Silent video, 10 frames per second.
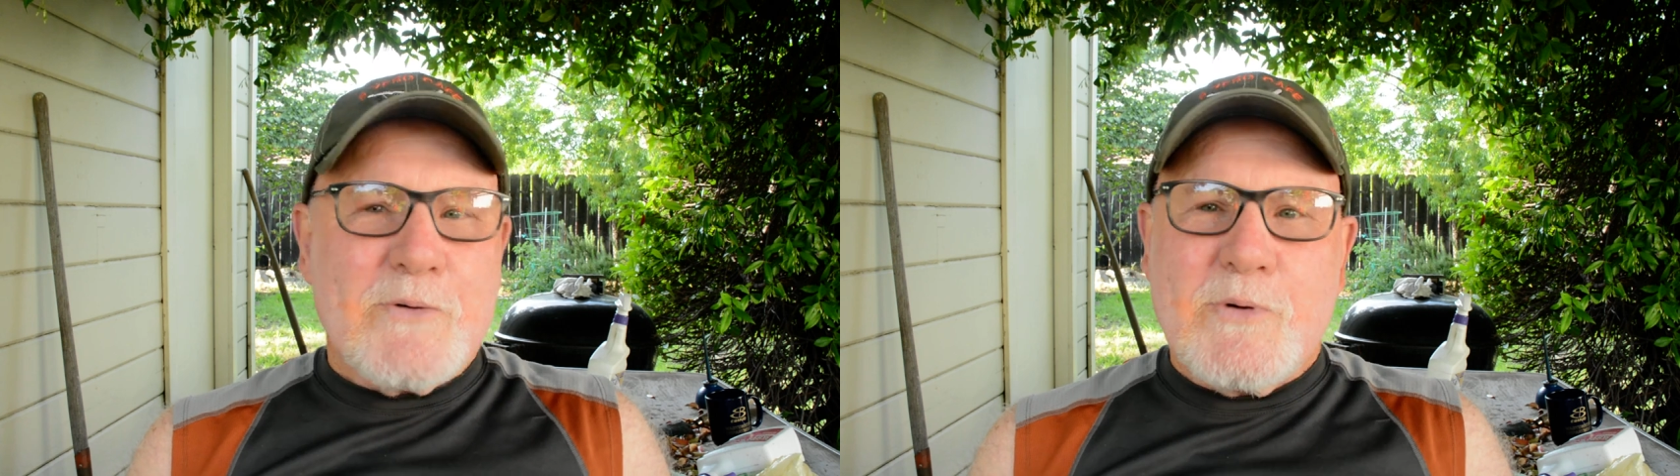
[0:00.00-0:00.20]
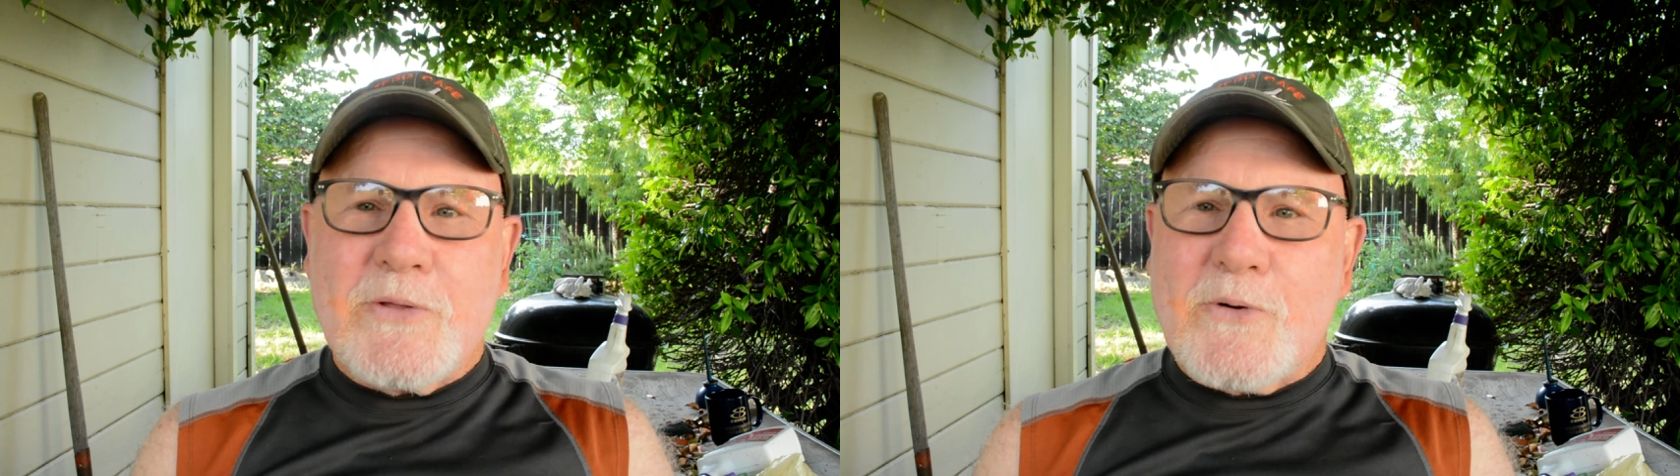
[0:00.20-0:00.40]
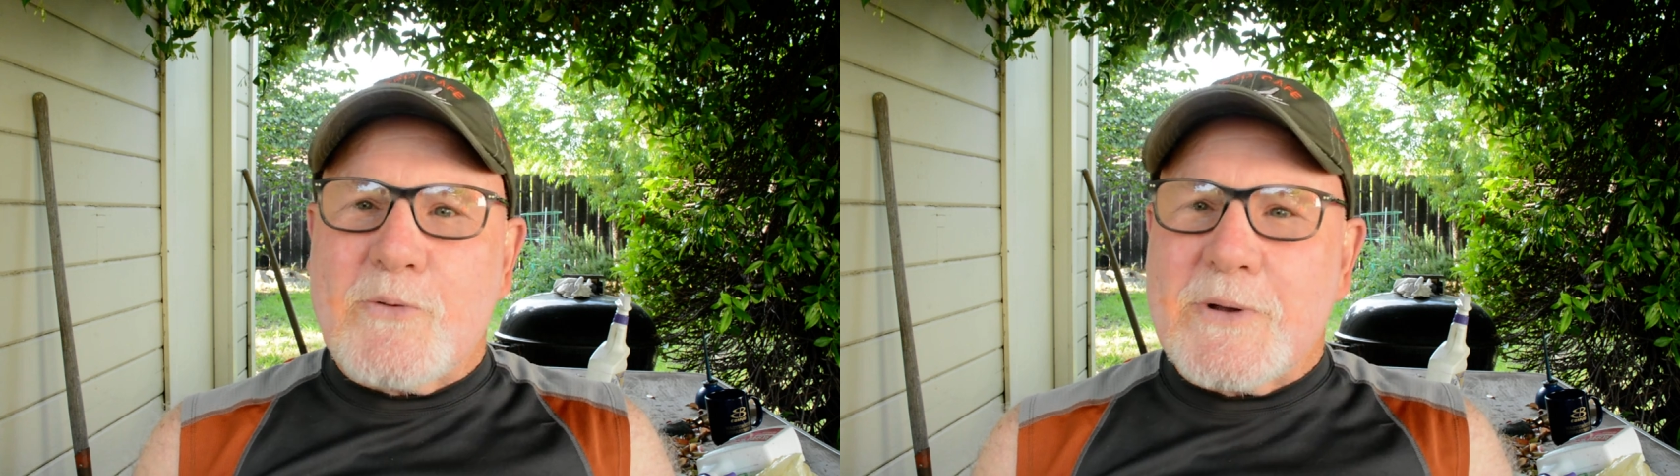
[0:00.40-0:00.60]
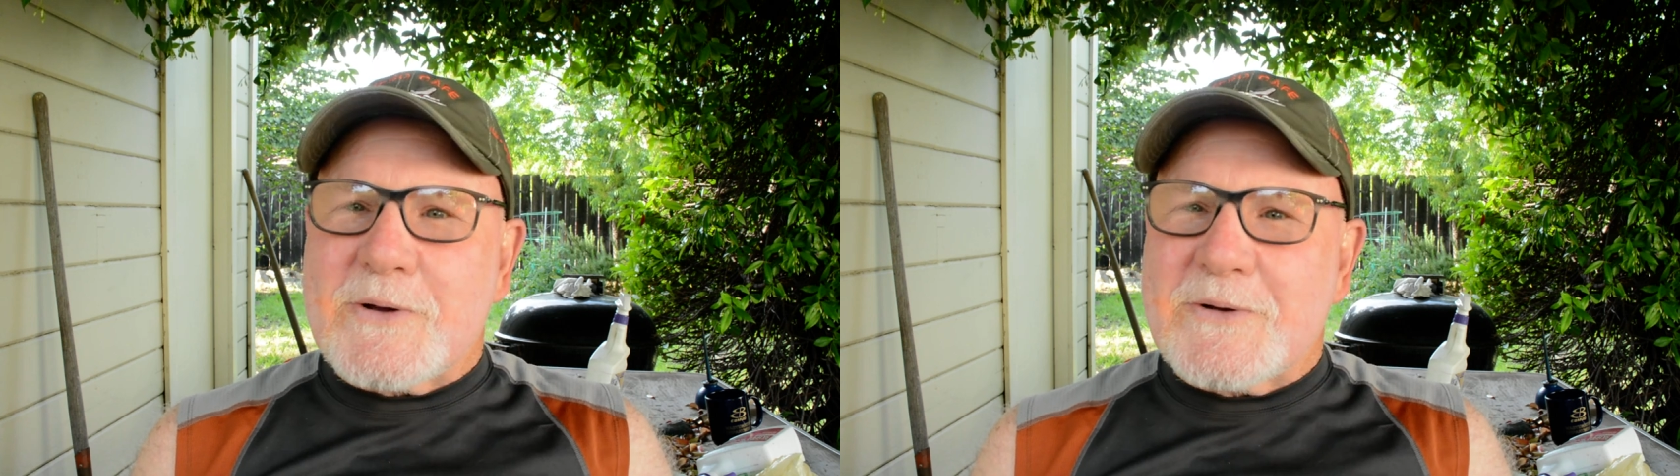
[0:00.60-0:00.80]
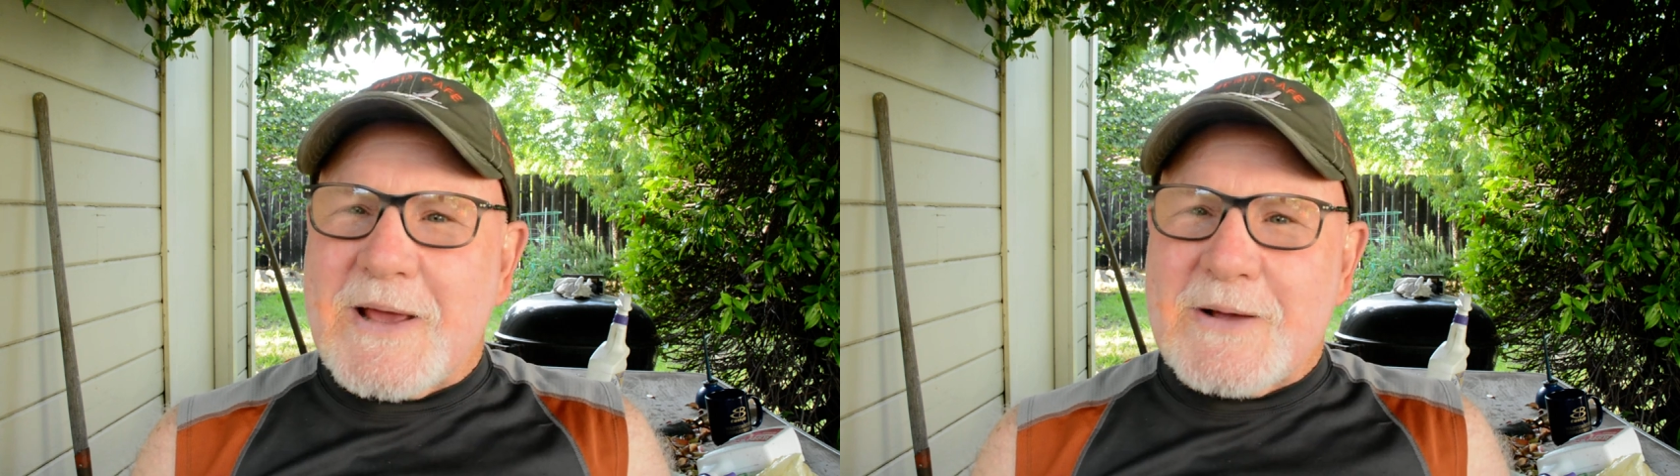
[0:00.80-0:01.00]
we thought we
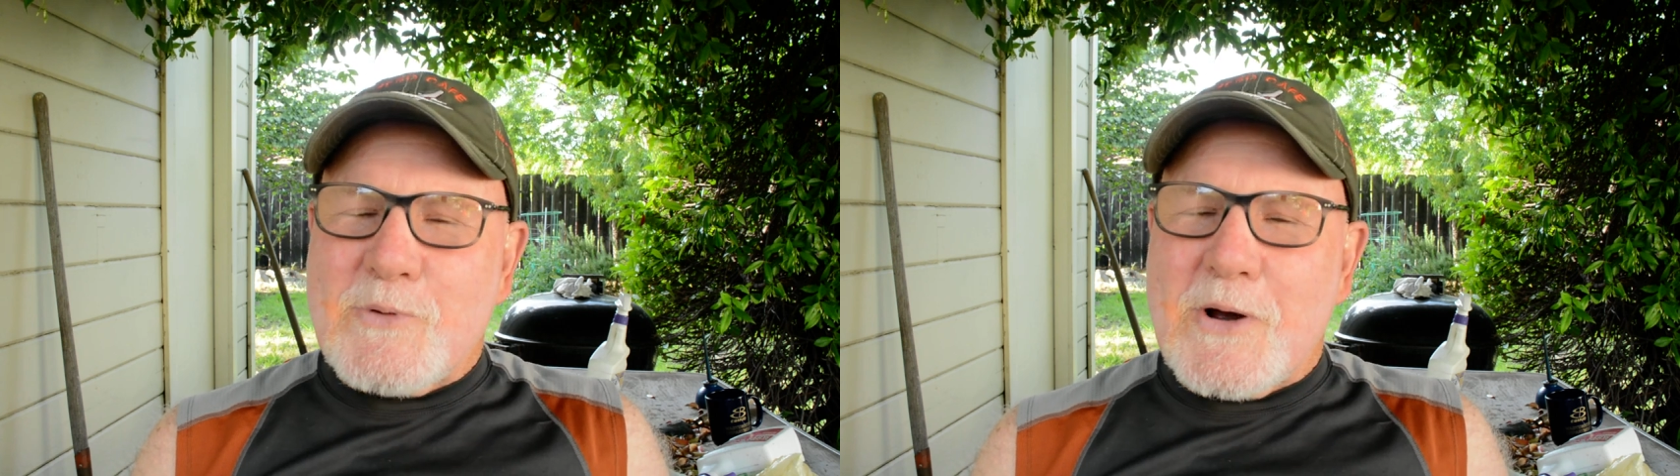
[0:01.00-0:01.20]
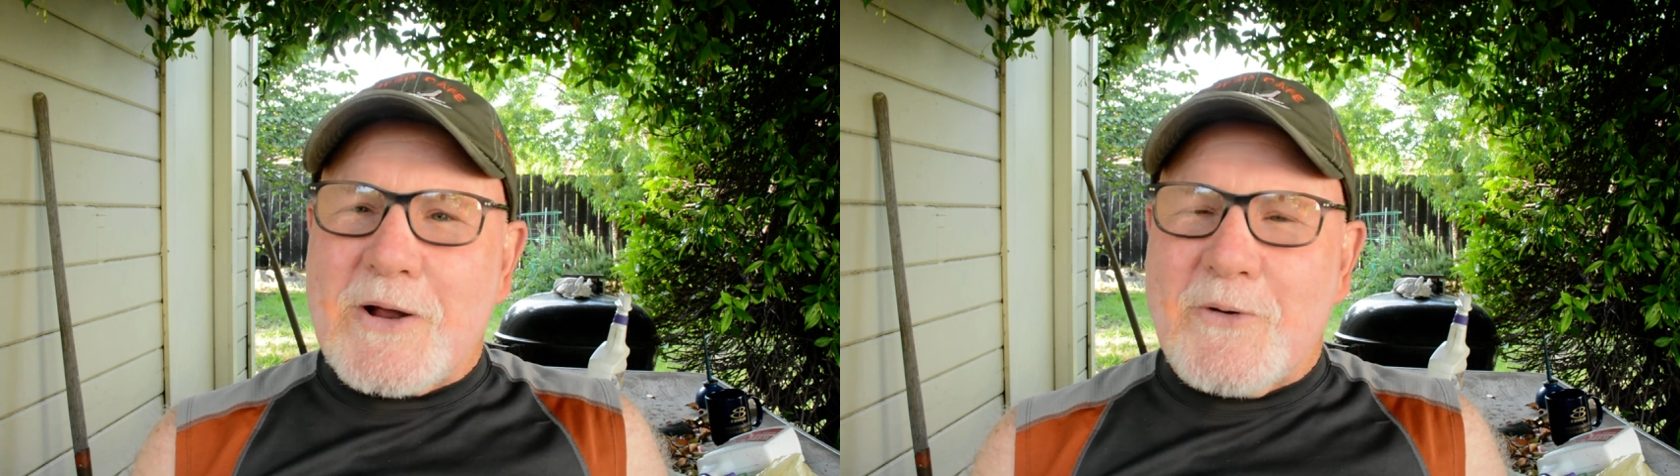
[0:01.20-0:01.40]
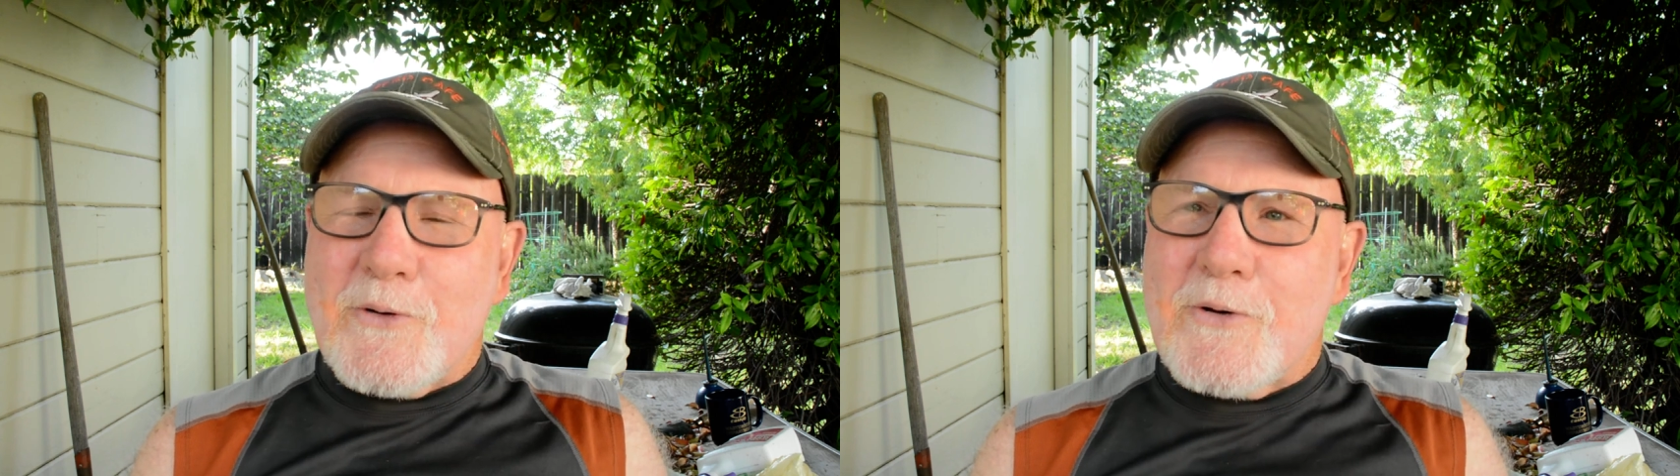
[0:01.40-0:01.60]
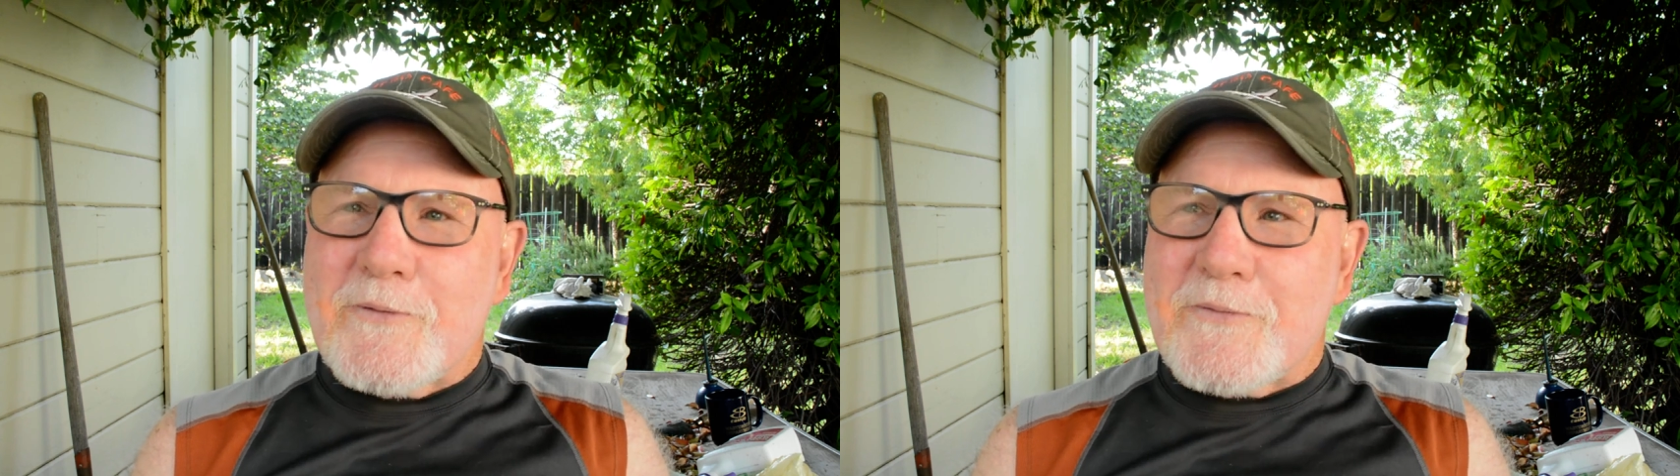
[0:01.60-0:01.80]
could get work on oil